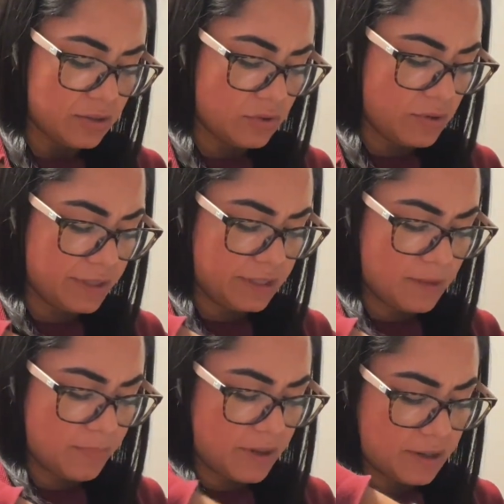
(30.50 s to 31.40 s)
the
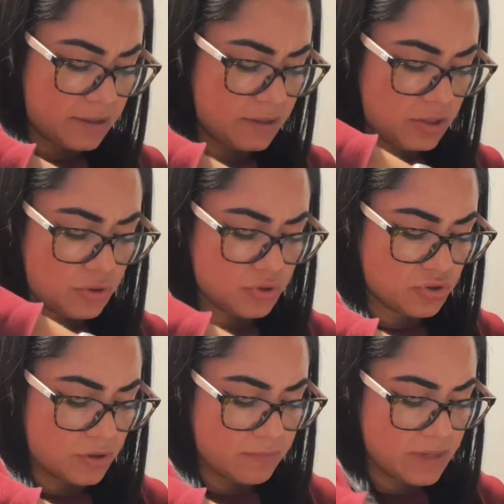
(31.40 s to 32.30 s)
harina pan, you
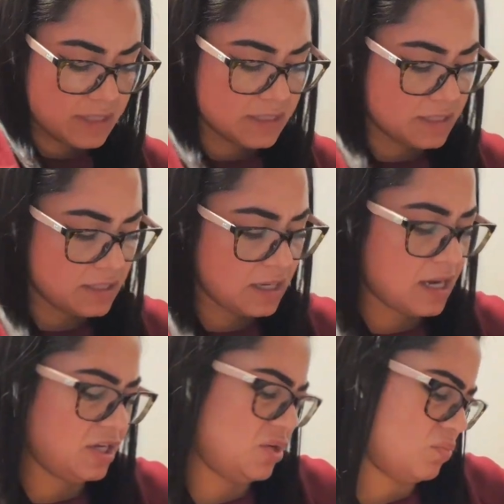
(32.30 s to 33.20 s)
start mixing,
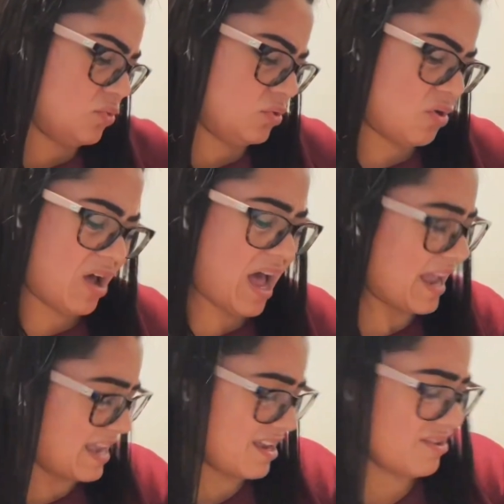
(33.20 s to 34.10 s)
and you will know. I
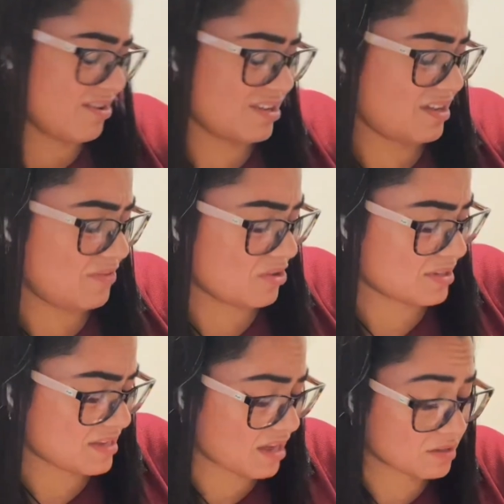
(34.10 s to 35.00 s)
cannot give you
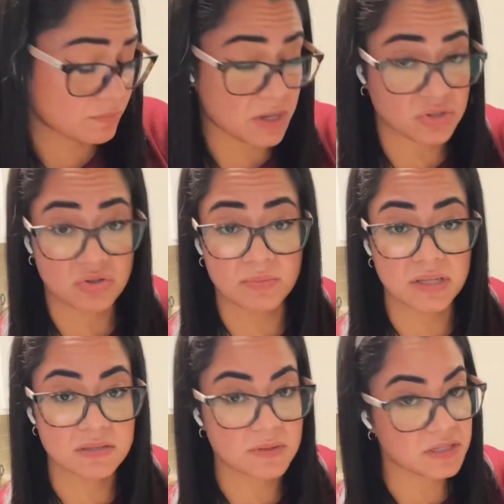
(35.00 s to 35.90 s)
exact
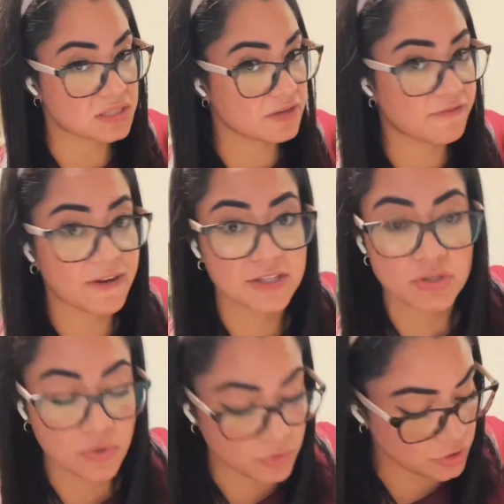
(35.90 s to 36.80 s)
measurements because if I
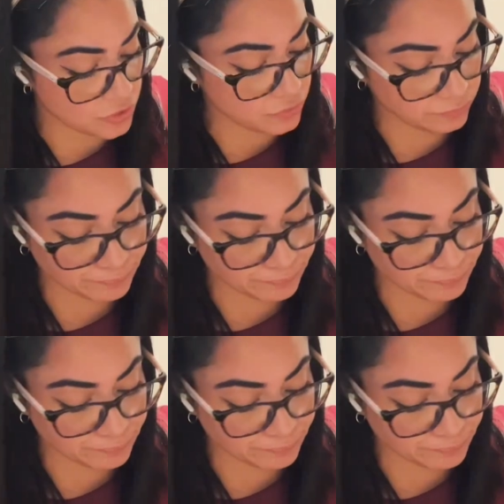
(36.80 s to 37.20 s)
told you,